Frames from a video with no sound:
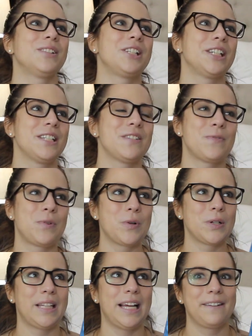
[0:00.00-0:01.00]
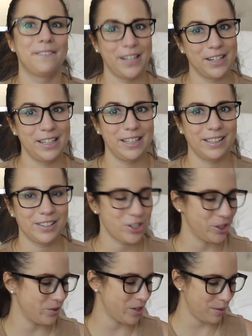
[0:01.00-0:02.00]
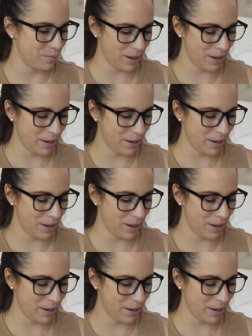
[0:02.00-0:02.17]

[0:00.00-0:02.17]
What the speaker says: which is for like very young children.